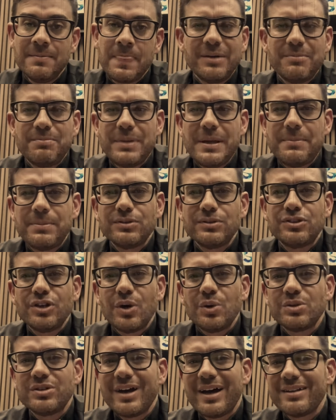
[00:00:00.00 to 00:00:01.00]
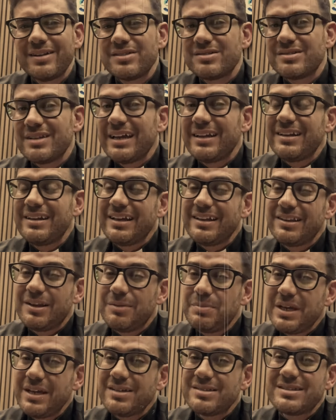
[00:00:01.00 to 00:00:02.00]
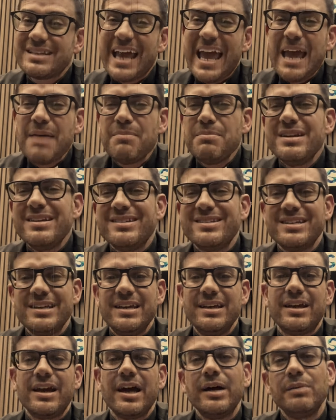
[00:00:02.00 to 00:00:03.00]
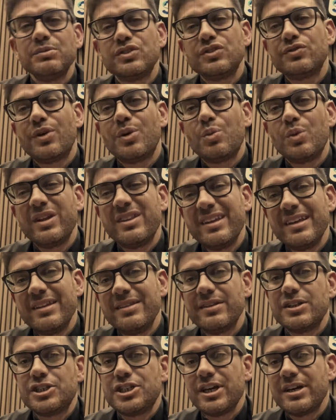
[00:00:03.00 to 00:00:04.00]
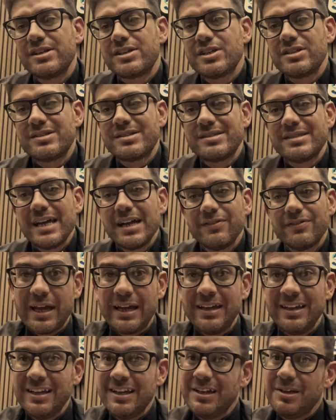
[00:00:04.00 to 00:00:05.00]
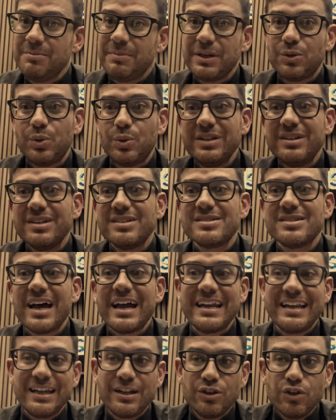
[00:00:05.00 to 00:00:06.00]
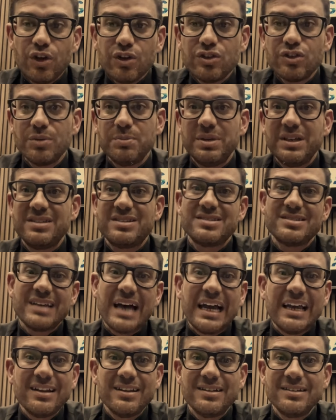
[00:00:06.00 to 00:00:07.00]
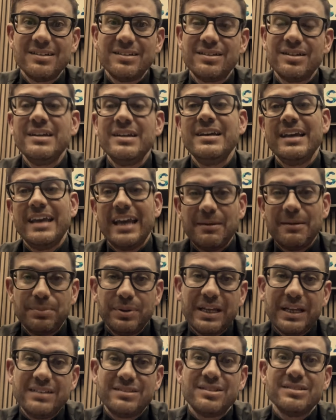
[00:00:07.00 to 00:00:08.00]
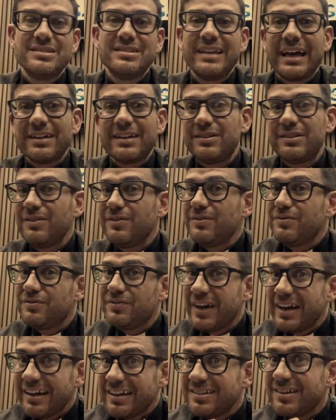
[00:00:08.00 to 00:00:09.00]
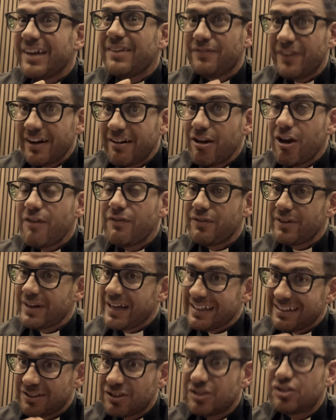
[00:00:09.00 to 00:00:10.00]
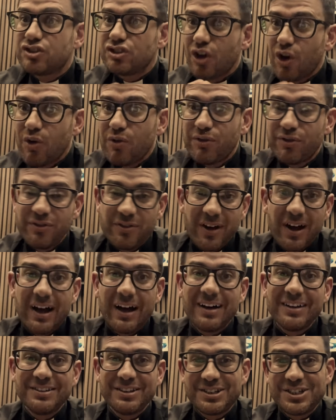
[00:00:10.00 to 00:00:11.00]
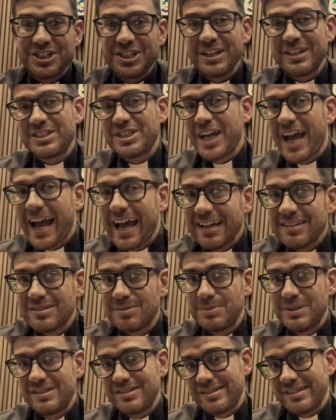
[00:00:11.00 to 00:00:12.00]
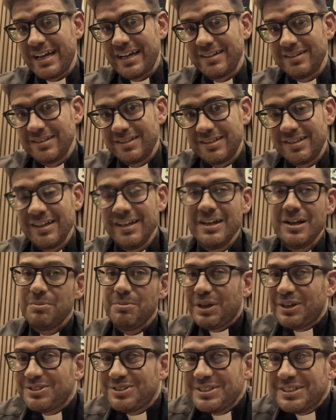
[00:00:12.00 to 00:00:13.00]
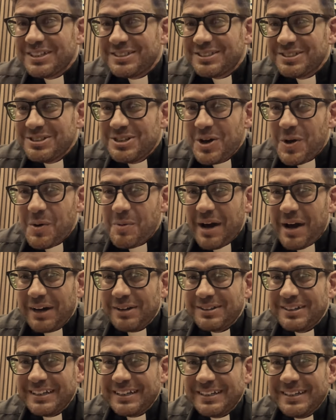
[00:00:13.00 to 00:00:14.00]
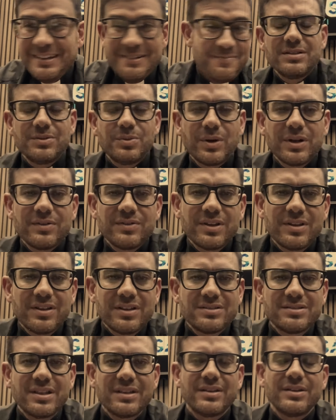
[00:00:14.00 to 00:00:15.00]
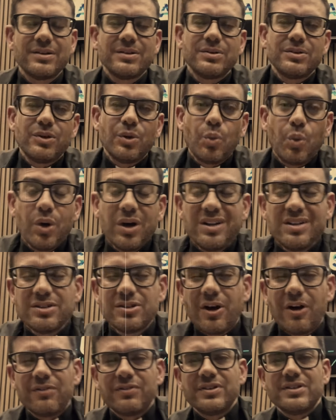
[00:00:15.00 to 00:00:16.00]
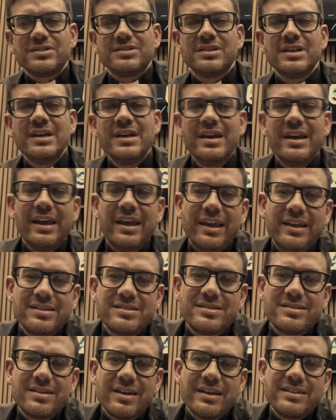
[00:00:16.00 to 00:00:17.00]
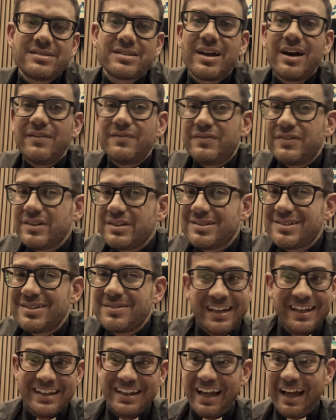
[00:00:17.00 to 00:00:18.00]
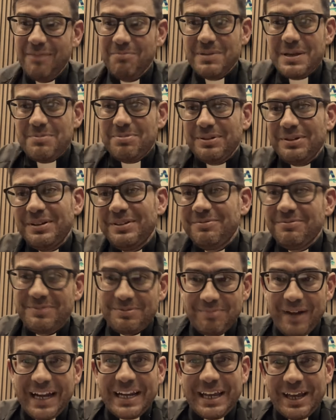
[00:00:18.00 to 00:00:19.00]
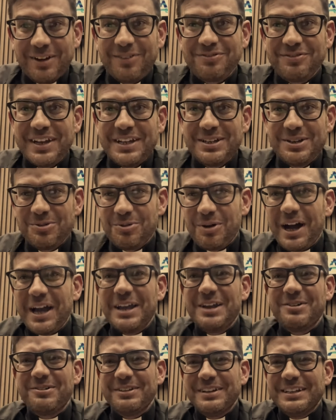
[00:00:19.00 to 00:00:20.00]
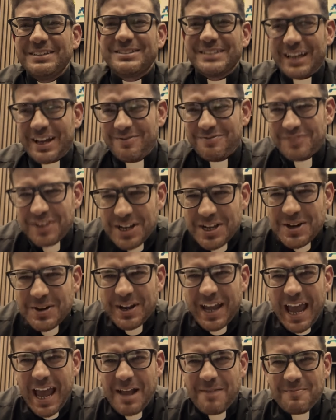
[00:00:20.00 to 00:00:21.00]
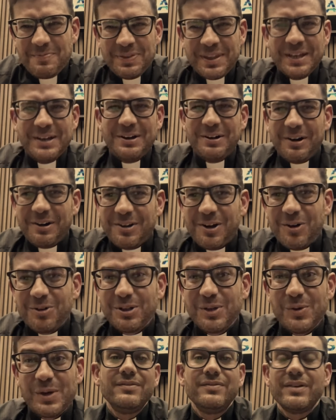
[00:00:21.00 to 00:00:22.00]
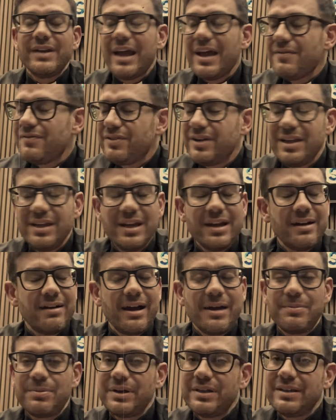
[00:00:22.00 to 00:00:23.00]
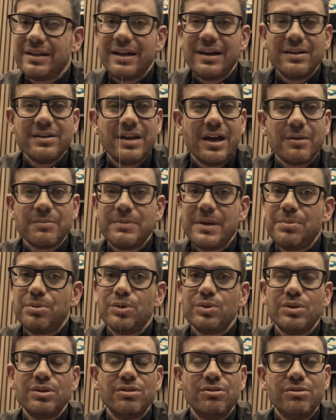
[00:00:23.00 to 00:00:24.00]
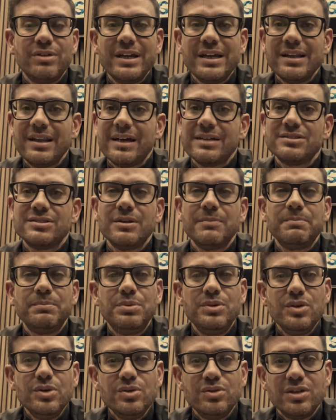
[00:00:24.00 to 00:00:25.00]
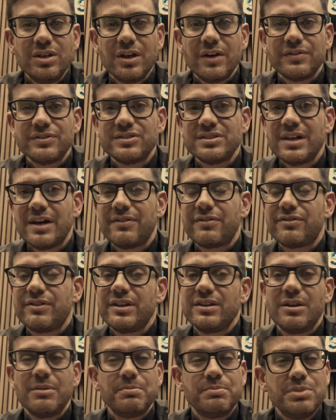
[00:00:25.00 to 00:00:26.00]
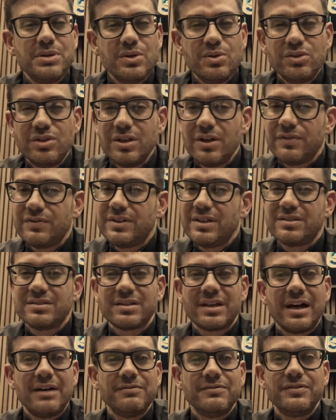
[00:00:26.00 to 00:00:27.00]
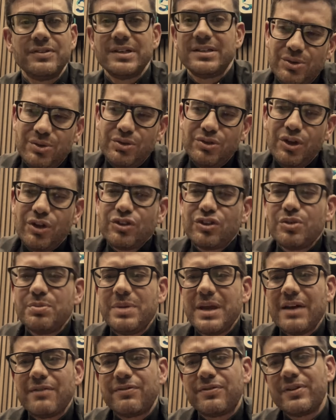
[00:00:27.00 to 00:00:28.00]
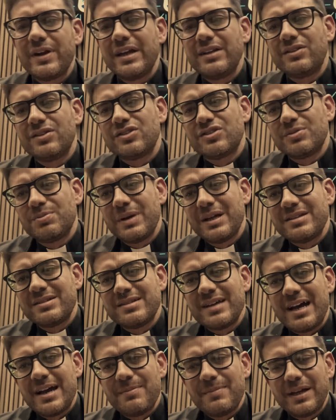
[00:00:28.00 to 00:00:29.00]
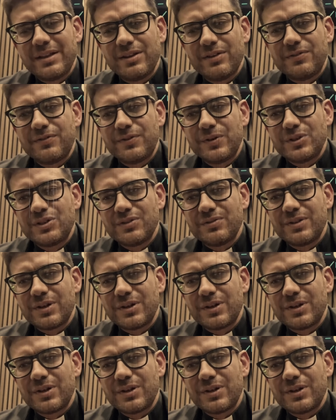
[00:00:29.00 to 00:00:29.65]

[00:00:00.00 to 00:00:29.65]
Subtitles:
People don't understand that. And the biggest enmity comes from within the church itself. But we're deciding not to be silent in places that very, very often, and so far, the church has been silent because it doesn't know about it. One of the things that the world offers is comfort. And people might get offended. Why are you releasing a video game on Holy Week? And every year I pray that our young people will realize the beauty of suffering, the beauty of discomfort, not to be afraid to spend time at the foot of the